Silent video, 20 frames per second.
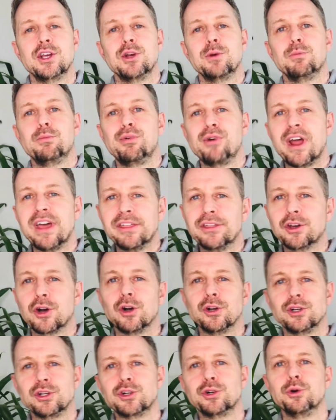breath
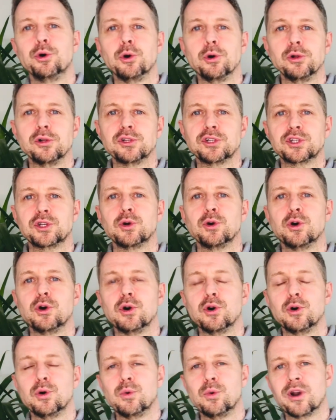control. So
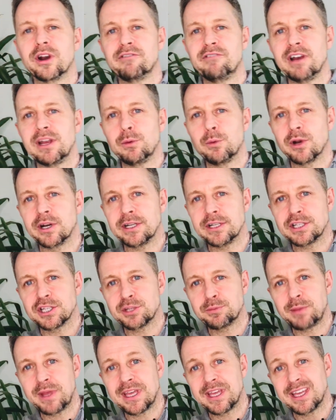what I really wanted to
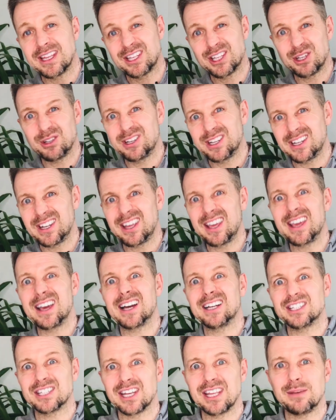speak into today,
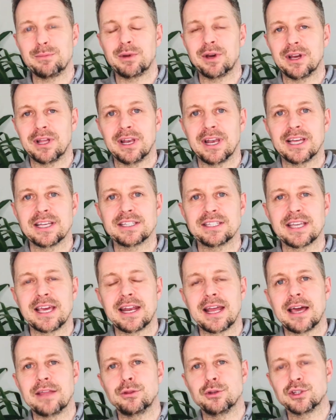actually, but like I said,
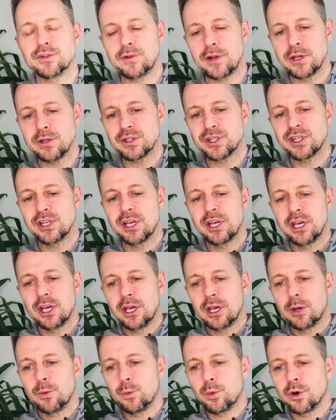I had those flutes,
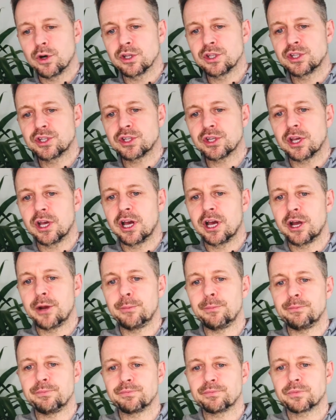was
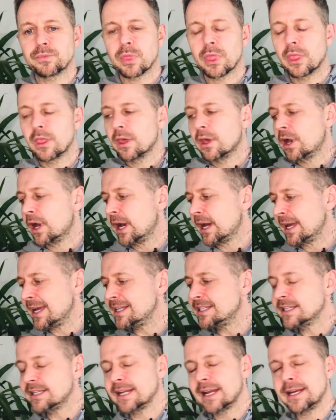I
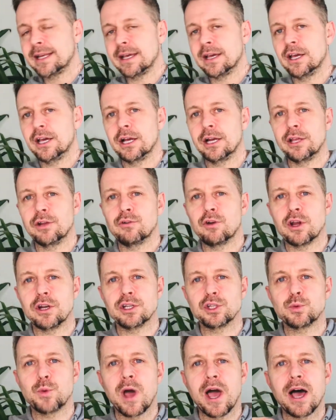hinted at it earlier on
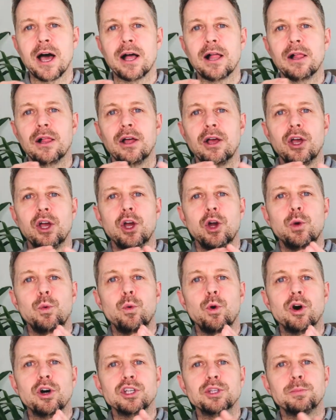as well,
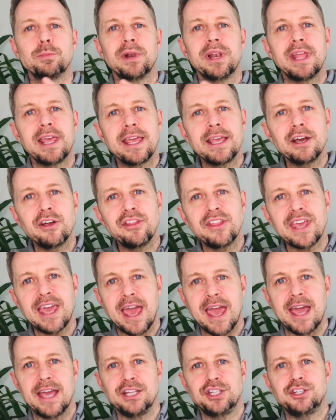was playing on the
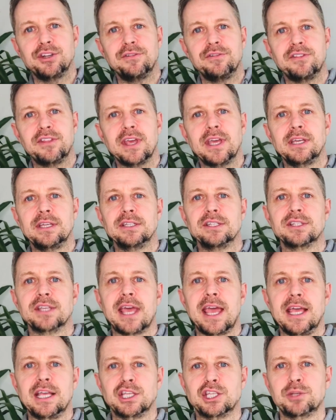edge of things,
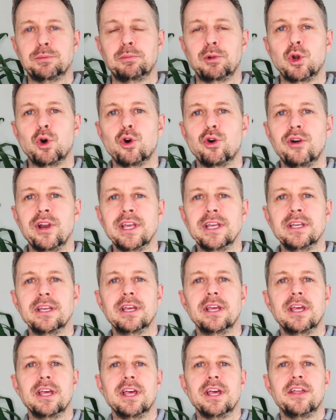exploring
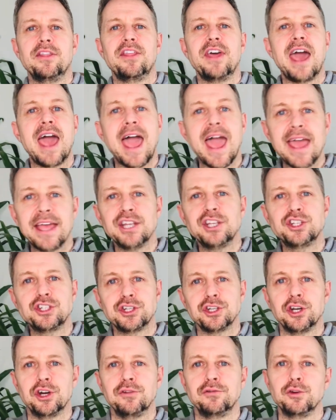the edge
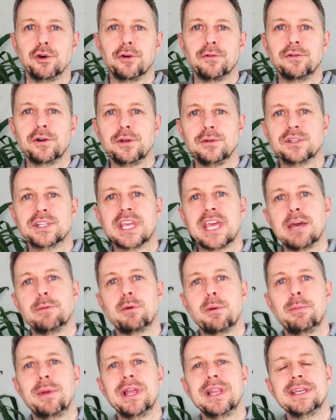of your flute's
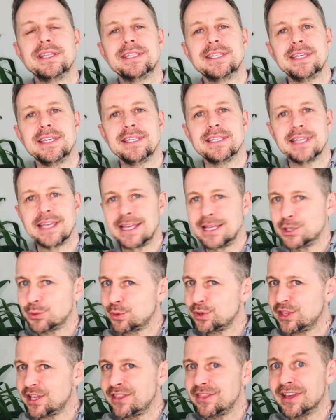capabilities. It's
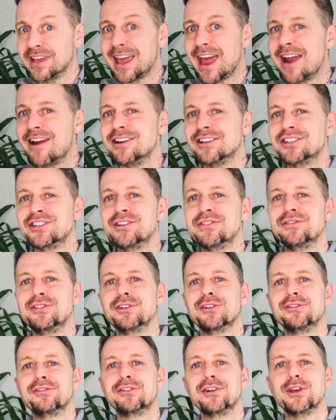within the character of
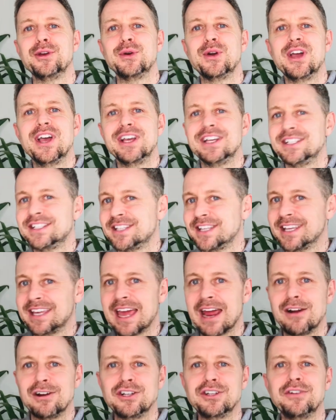your flute, it's the
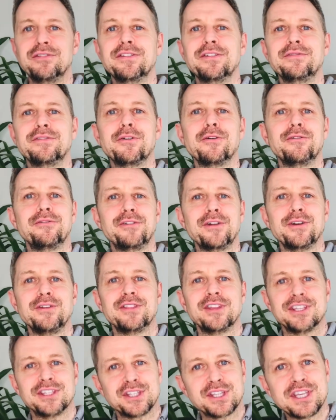character of your flute
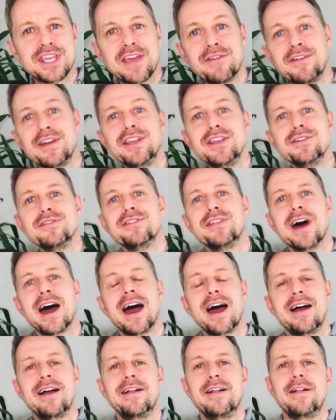that's giving you
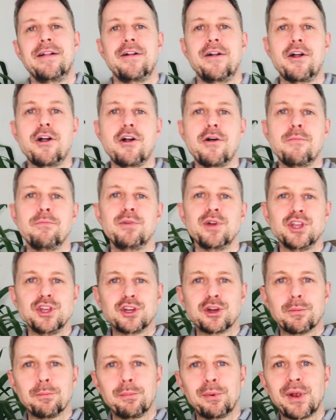that, but you
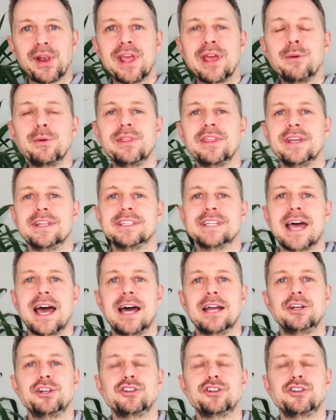can play with it to add